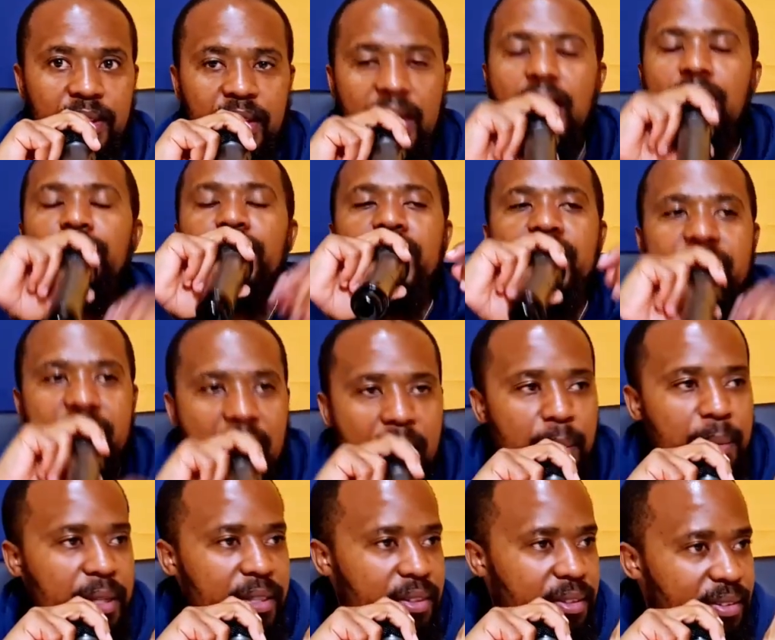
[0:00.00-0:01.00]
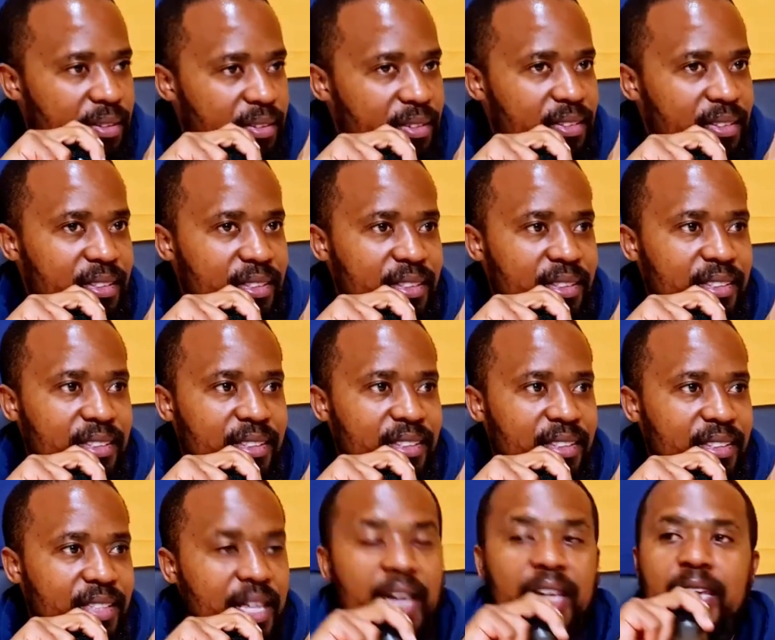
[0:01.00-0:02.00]
Every Sabbath,
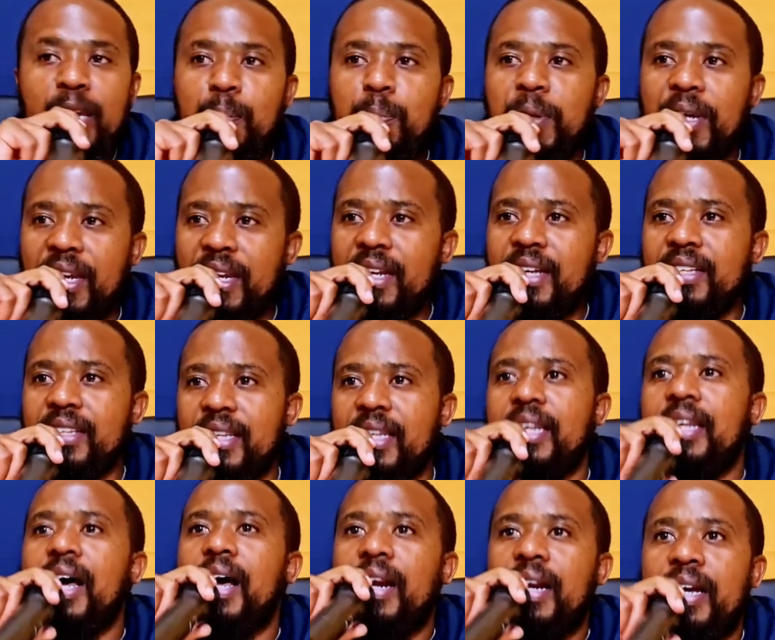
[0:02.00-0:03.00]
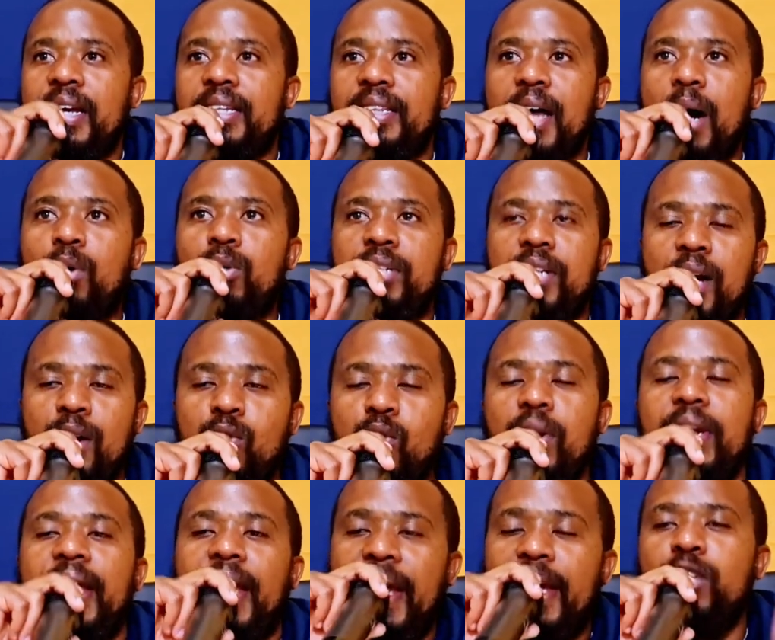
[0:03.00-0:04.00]
they keep reading, thou shalt
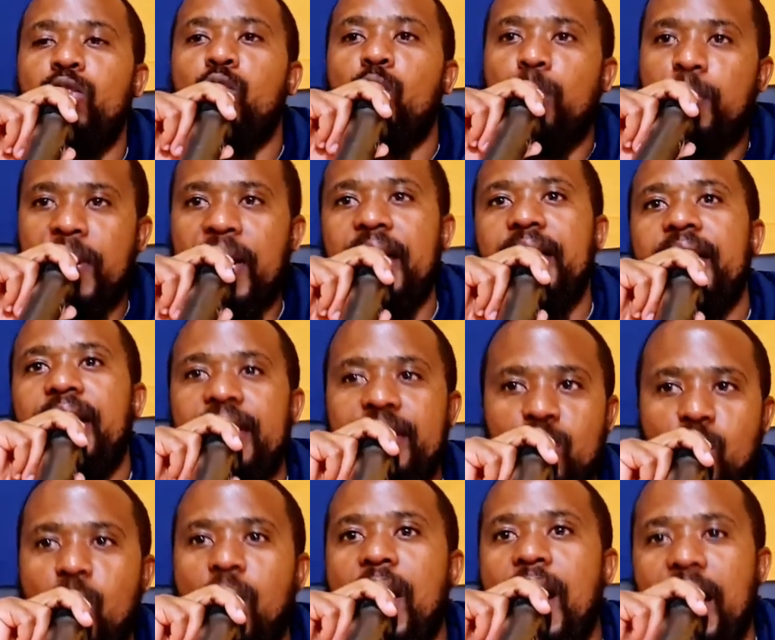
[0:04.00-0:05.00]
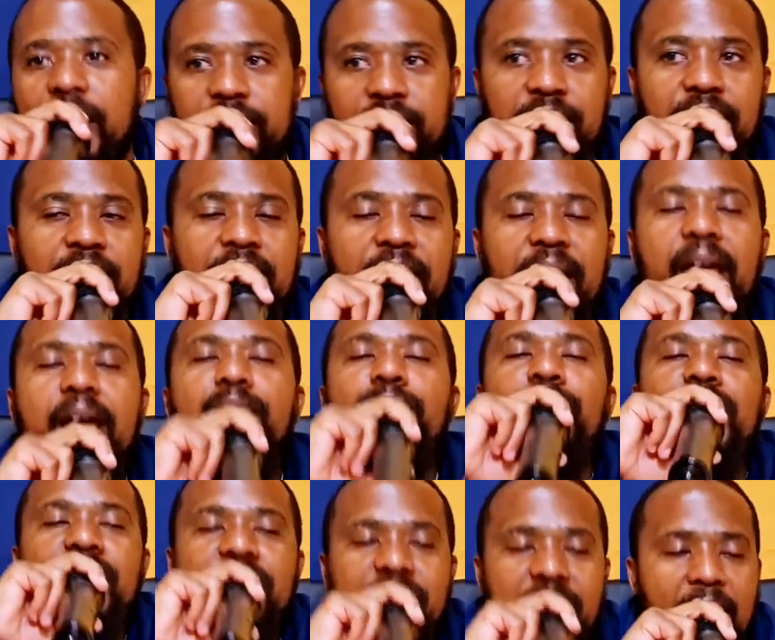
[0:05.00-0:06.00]
not hate your brother in your heart.
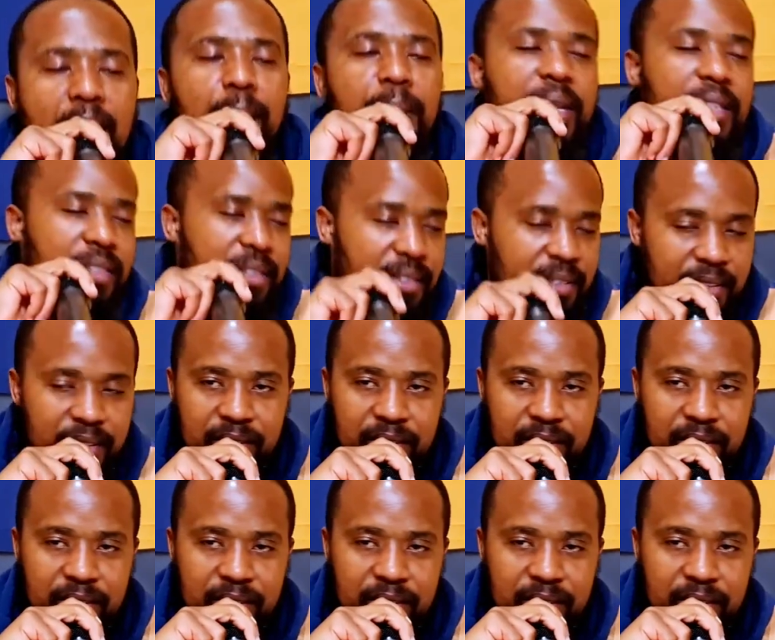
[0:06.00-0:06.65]
Every Sabbath,